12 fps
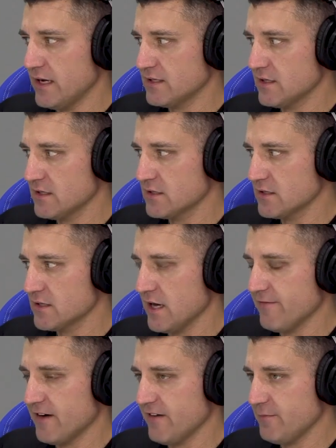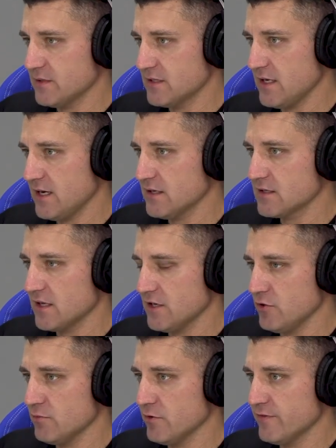excess is now 5%
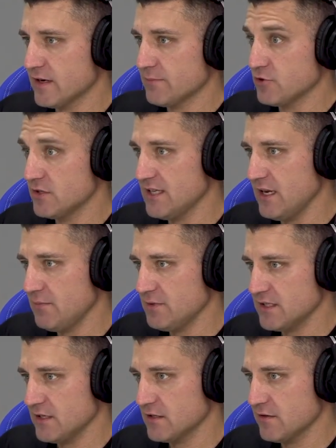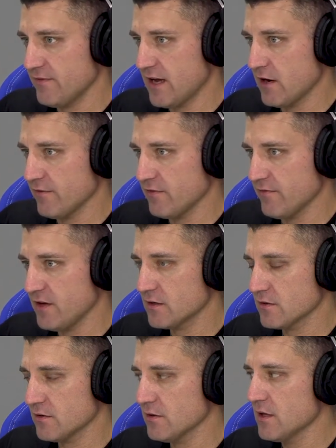and you move it up to 10% of the value of the
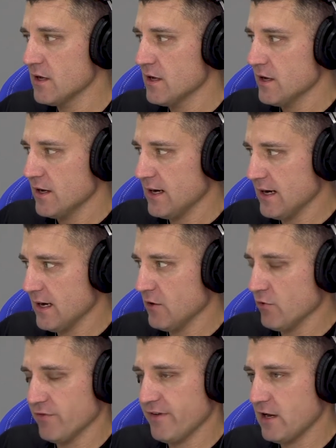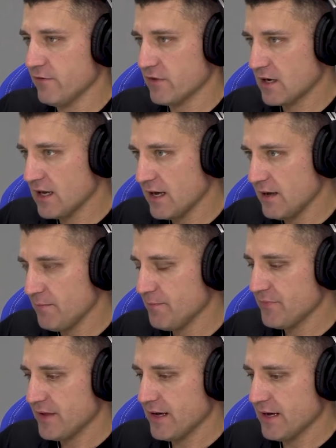vehicle, or the value of the
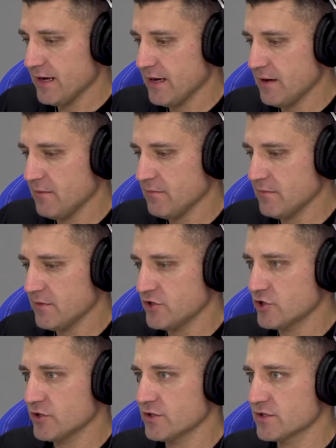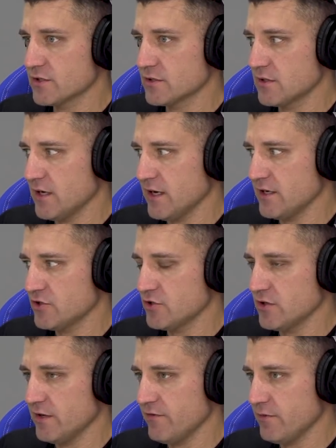claim, the insurer is going
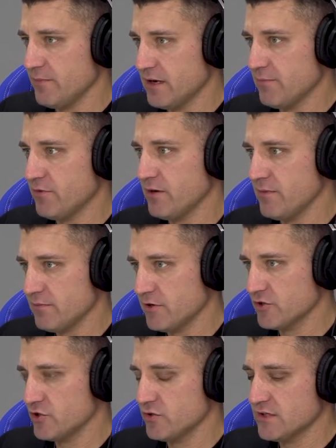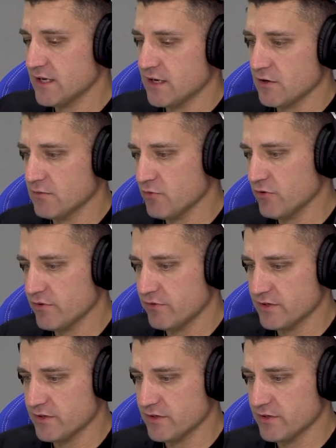to give you a better premium because you're taking on more of the